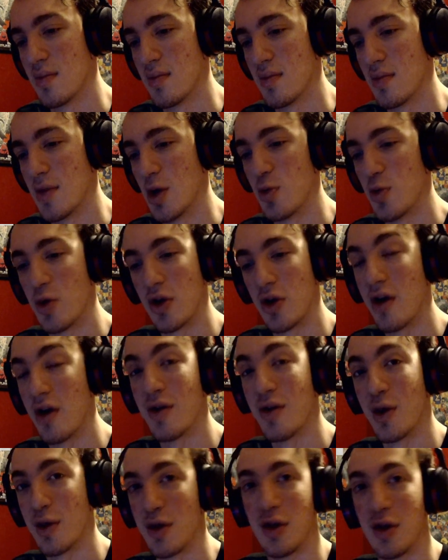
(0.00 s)

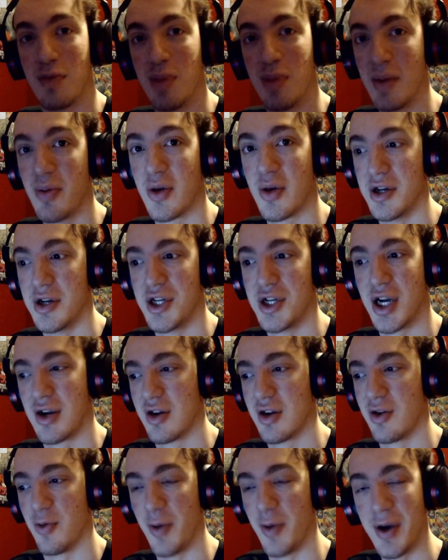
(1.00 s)
Regardless, is people can check
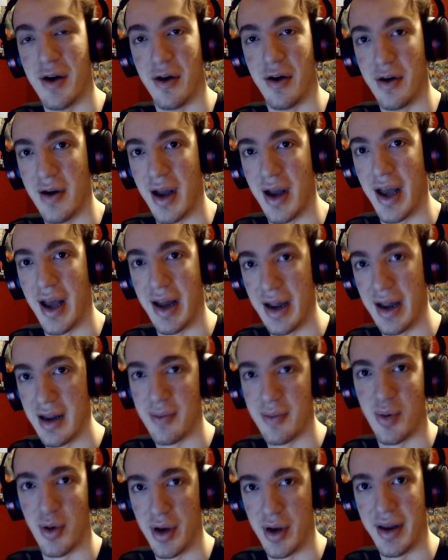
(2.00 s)
Twitter at any
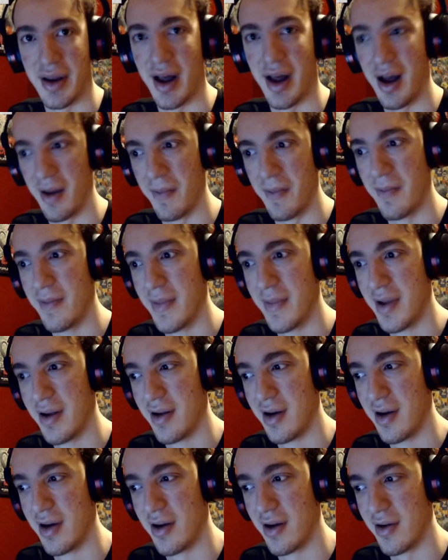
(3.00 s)
point in time,
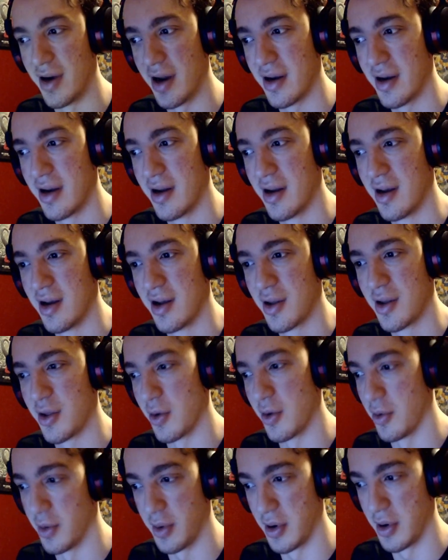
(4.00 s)
right?
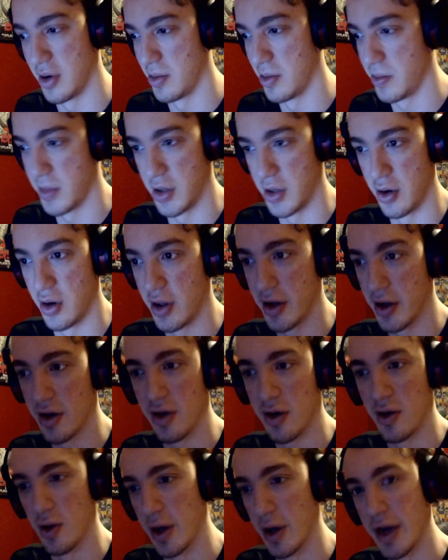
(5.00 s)
So
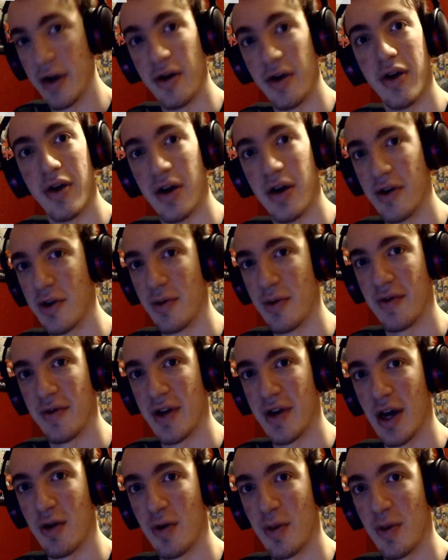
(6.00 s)
earlier or later in terms of
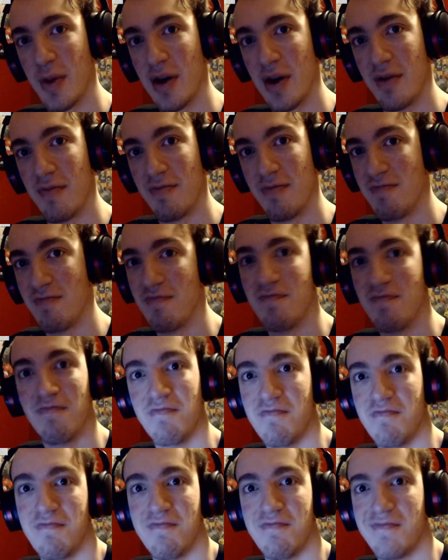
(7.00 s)
announcement
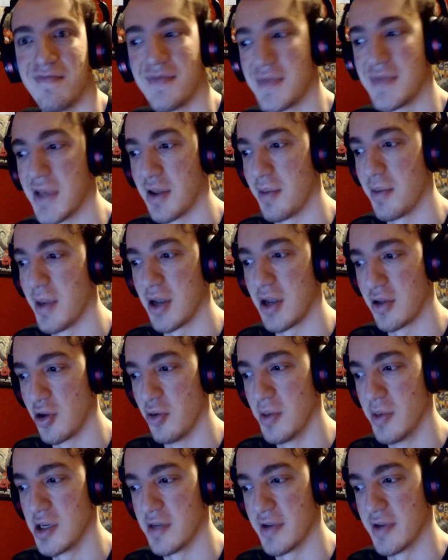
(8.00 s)
doesn't make too
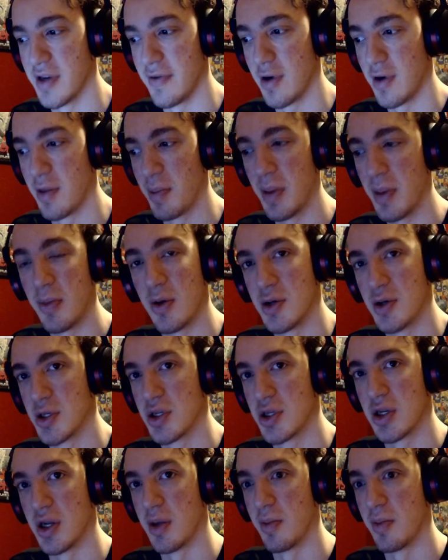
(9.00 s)
much of a difference. People are just
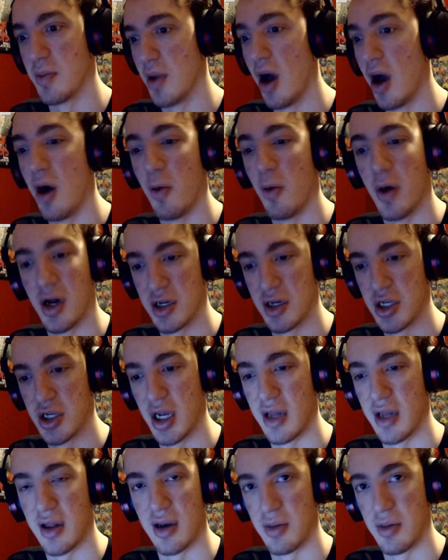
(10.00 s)
gonna not watch
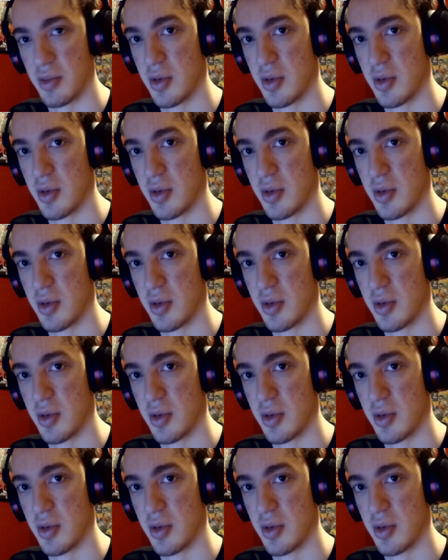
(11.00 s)
and then